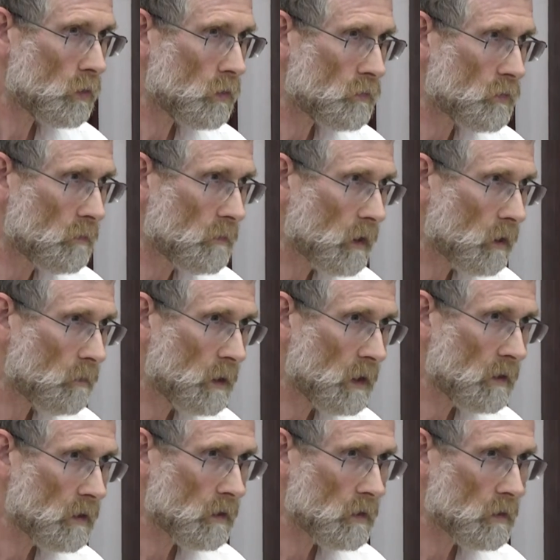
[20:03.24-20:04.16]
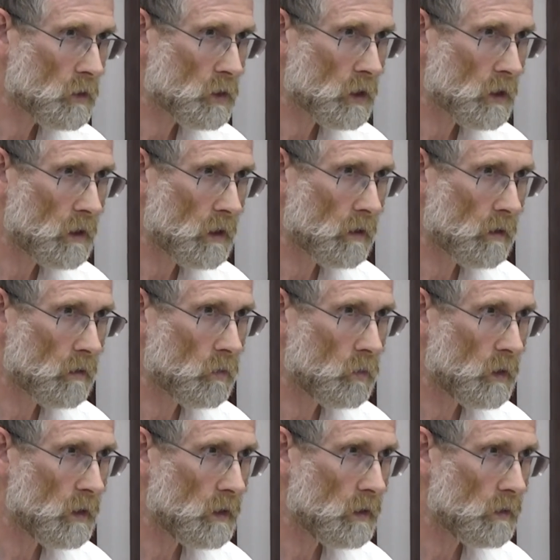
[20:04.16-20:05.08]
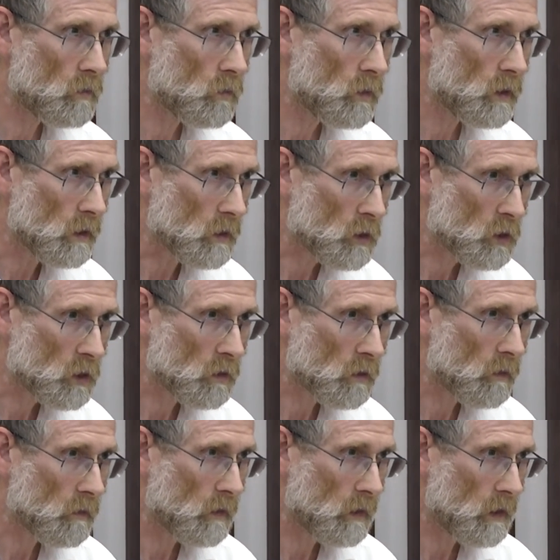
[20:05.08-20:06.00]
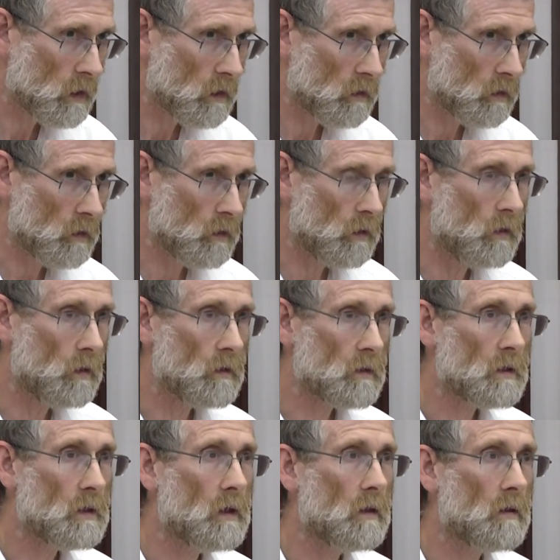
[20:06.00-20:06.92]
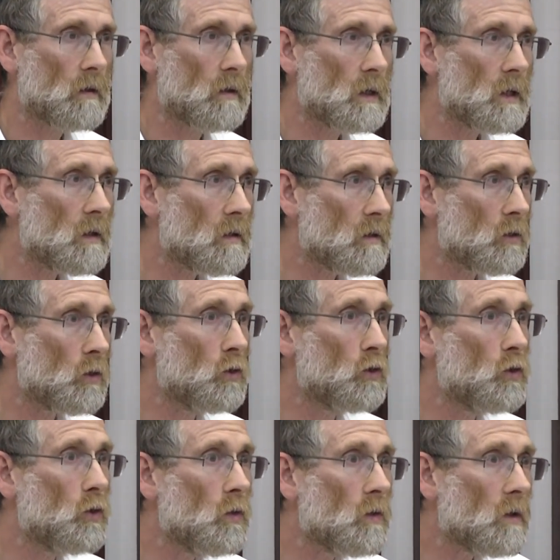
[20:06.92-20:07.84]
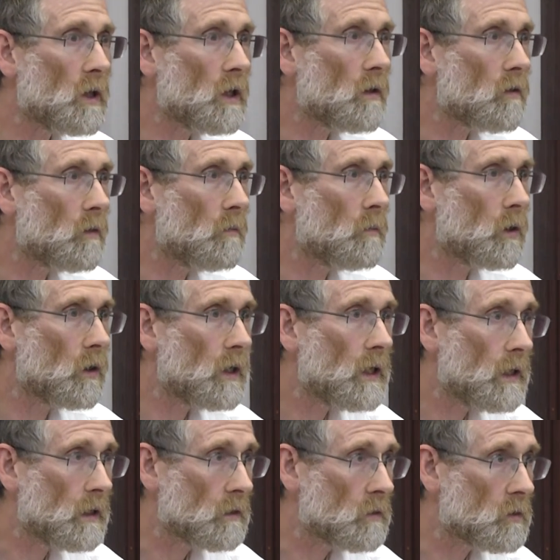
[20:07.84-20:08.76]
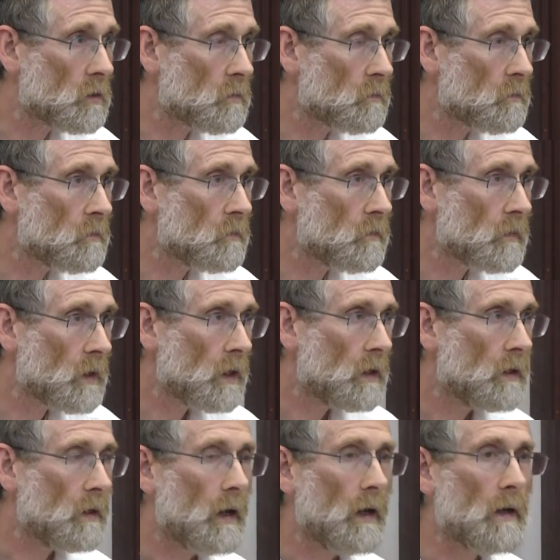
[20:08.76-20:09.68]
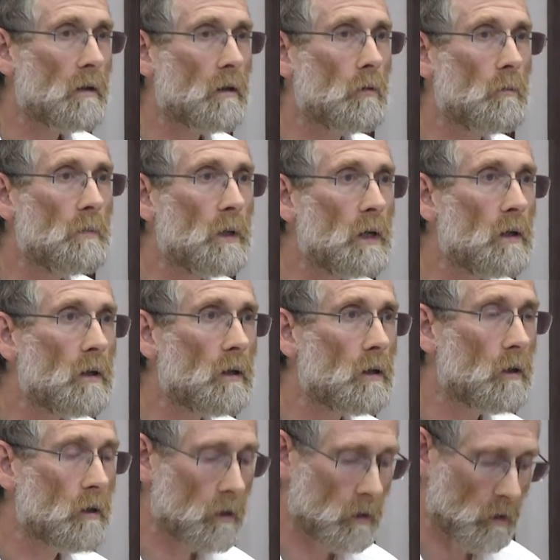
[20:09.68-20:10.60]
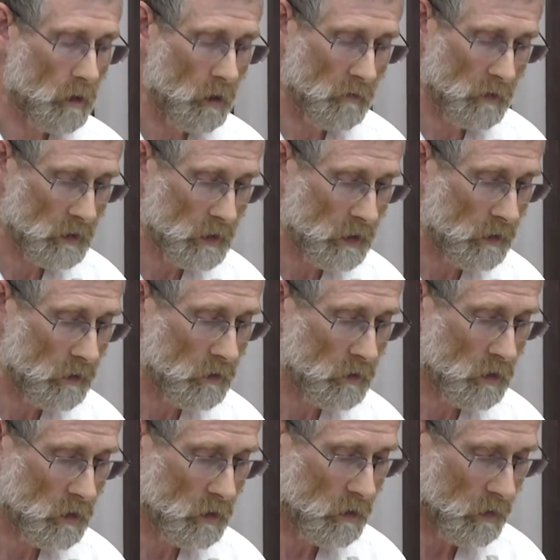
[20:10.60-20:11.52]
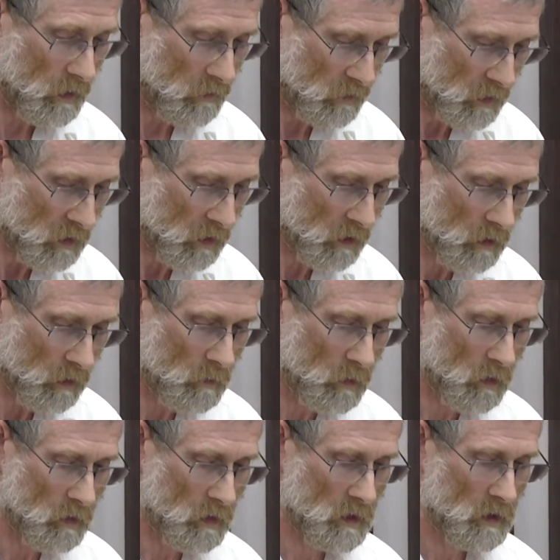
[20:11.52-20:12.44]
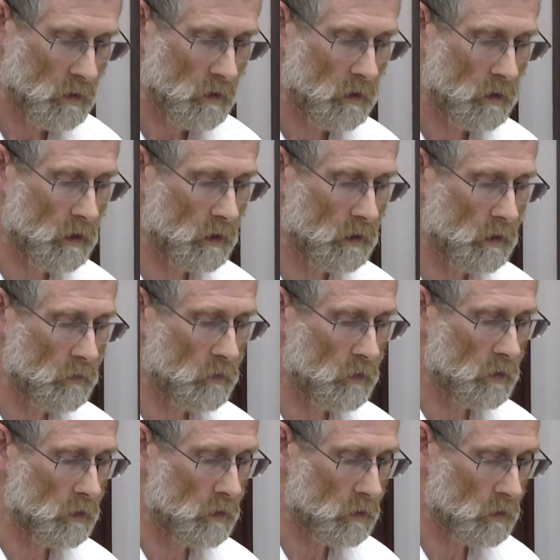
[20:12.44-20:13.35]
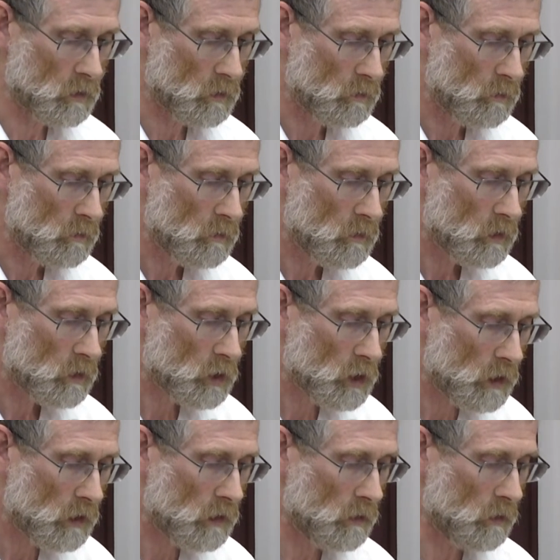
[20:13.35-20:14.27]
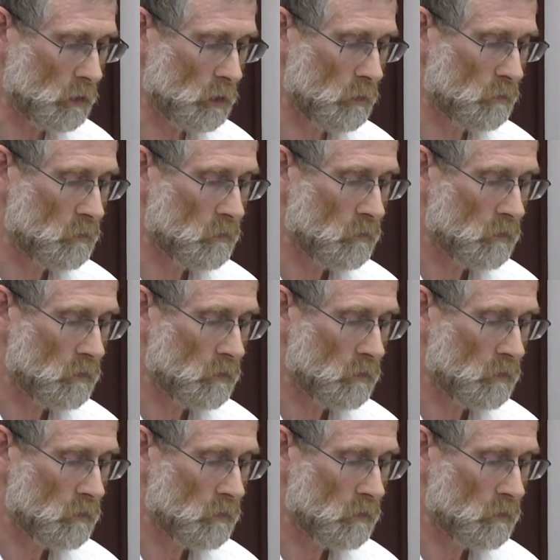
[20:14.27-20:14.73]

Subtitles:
you from this passage is the way in which the exilarch is at least using the Molad as the basis of the calendar, and this is the most significant change.